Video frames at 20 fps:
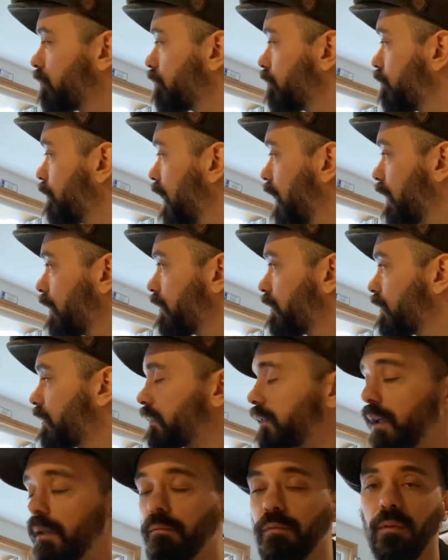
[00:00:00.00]
the
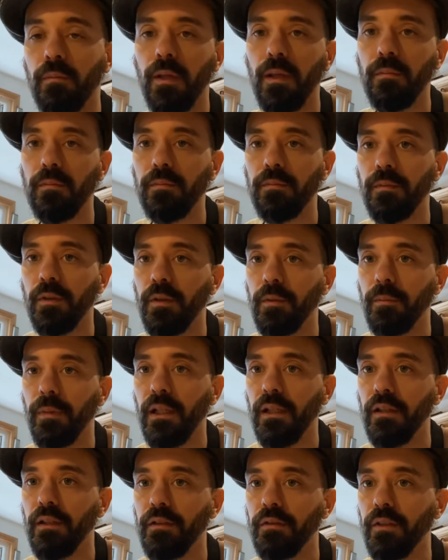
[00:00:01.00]
same for my
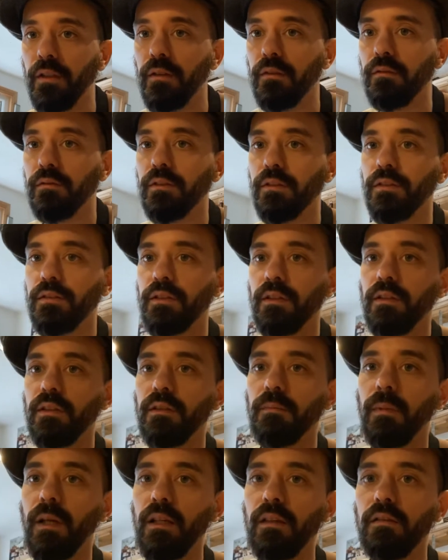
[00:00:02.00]
pillar drill, just in the
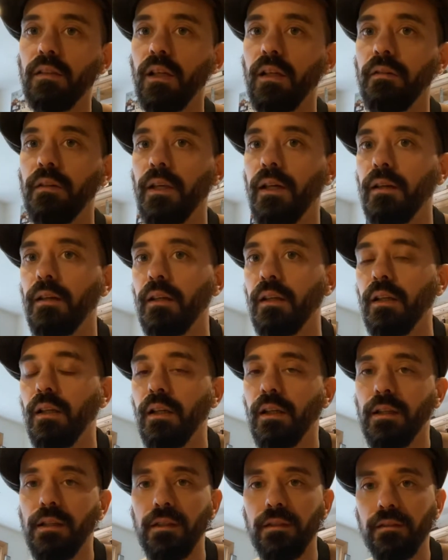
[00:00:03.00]
background there.
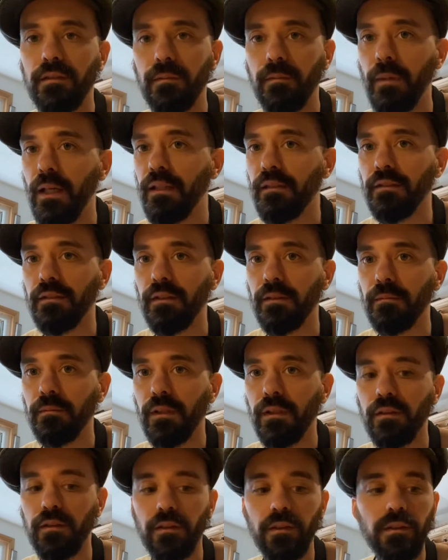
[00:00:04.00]
It's amazing
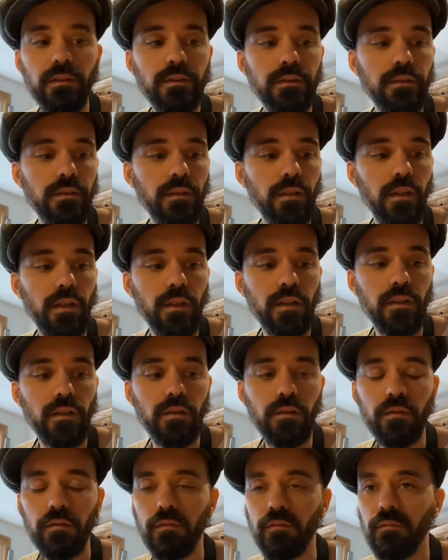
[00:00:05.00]
because I
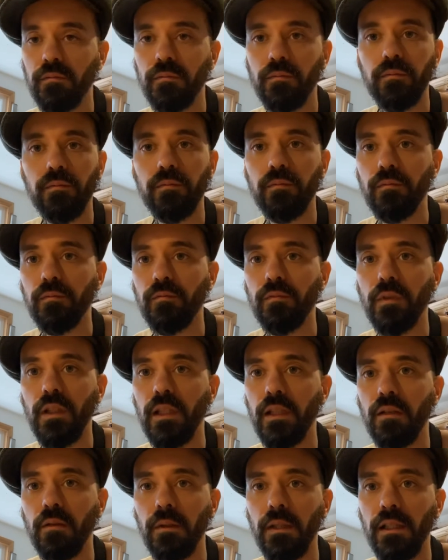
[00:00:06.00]
can
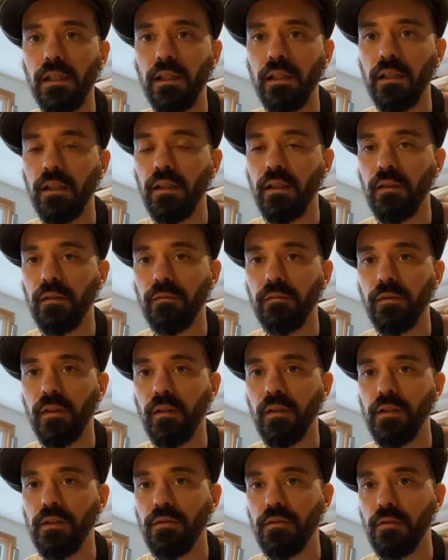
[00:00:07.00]
really quickly cut
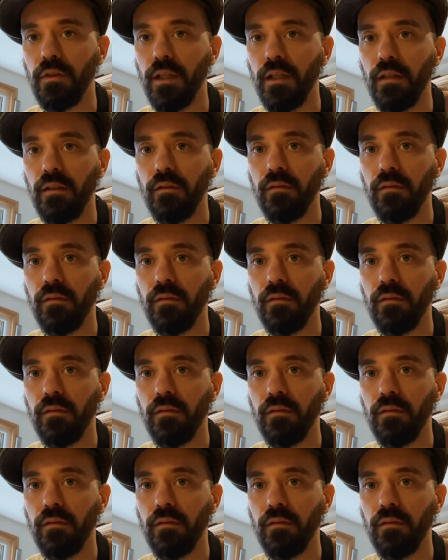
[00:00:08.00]
very straight,